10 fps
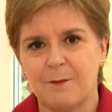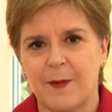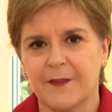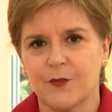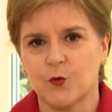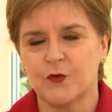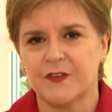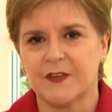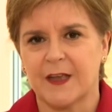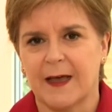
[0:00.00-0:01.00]
by
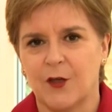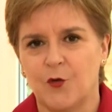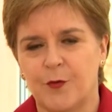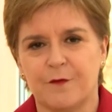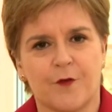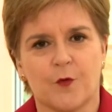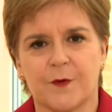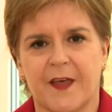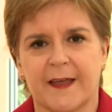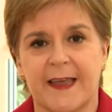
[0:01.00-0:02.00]
those who put
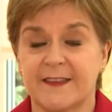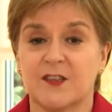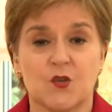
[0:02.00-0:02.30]
forward that case.